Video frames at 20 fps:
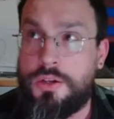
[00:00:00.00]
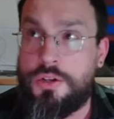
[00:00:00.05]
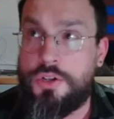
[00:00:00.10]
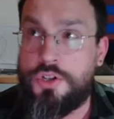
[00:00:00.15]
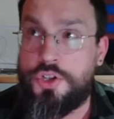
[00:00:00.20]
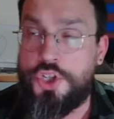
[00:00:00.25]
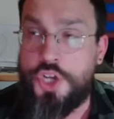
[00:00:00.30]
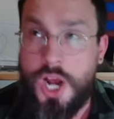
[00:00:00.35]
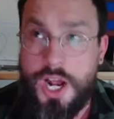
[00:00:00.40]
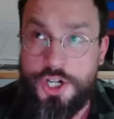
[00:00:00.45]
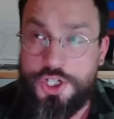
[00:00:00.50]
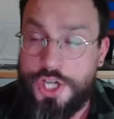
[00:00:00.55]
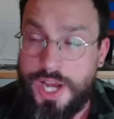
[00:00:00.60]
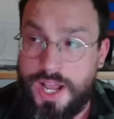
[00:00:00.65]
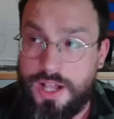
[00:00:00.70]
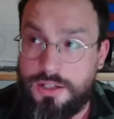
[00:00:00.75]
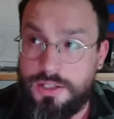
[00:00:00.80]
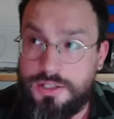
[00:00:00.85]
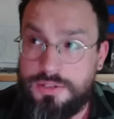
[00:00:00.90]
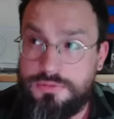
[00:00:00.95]
Josh
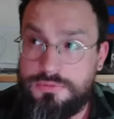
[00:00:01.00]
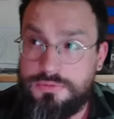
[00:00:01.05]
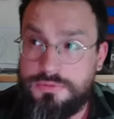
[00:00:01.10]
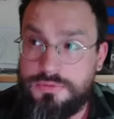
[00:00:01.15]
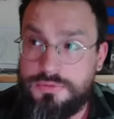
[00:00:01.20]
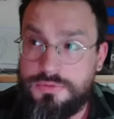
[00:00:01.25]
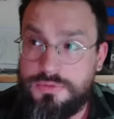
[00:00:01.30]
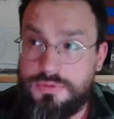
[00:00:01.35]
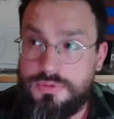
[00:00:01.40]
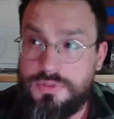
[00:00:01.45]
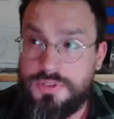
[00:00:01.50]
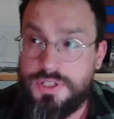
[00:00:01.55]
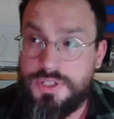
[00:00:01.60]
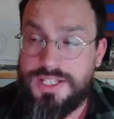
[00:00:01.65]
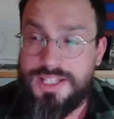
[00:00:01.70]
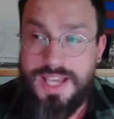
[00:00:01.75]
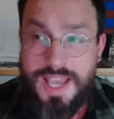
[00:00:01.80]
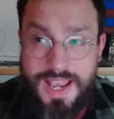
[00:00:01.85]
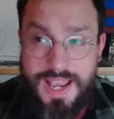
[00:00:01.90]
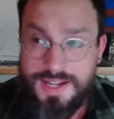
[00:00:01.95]
Allen
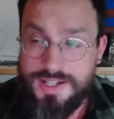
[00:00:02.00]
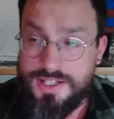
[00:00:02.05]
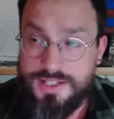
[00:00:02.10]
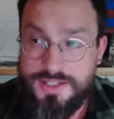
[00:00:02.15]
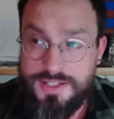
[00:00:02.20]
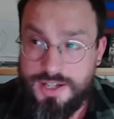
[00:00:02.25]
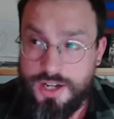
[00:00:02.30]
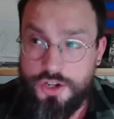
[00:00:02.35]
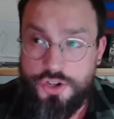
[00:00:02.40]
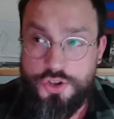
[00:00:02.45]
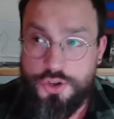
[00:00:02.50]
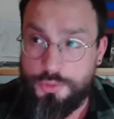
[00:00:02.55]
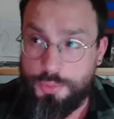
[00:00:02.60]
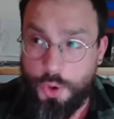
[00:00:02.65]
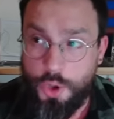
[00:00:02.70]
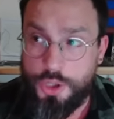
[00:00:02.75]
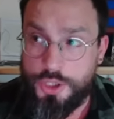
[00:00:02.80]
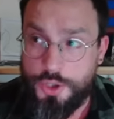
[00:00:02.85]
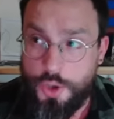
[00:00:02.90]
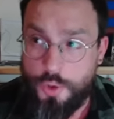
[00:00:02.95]
can't touch the
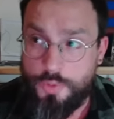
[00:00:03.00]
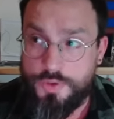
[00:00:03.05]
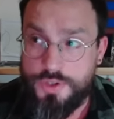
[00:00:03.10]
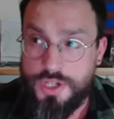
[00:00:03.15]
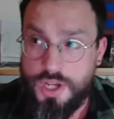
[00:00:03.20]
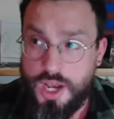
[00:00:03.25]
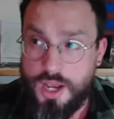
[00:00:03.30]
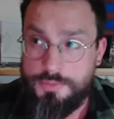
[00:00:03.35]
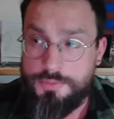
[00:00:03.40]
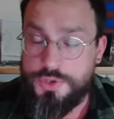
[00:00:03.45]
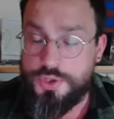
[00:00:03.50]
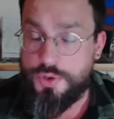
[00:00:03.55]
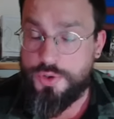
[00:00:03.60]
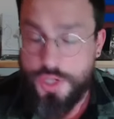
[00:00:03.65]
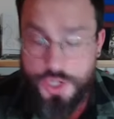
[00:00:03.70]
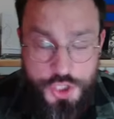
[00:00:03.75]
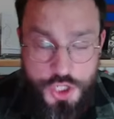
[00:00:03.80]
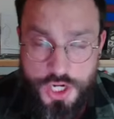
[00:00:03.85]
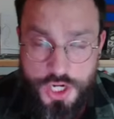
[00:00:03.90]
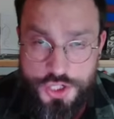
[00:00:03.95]
ball in overtime, so
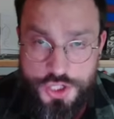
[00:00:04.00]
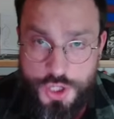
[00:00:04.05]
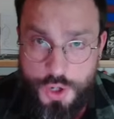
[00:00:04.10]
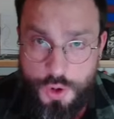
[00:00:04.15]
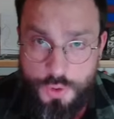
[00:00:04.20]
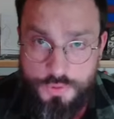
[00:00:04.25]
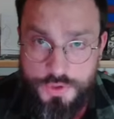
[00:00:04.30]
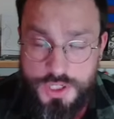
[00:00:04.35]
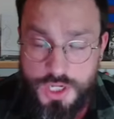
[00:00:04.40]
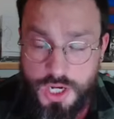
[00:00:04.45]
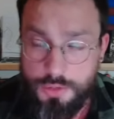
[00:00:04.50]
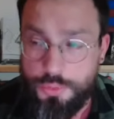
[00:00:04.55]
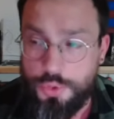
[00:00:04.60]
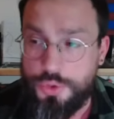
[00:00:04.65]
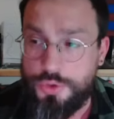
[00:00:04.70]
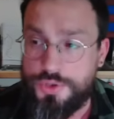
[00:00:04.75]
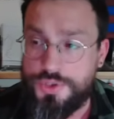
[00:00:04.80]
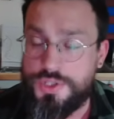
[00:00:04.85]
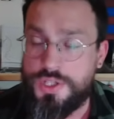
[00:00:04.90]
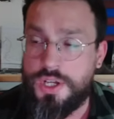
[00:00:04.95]
they changed the overtime
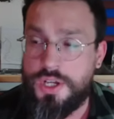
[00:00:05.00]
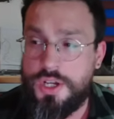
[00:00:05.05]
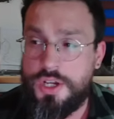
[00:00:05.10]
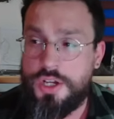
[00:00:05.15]
rules.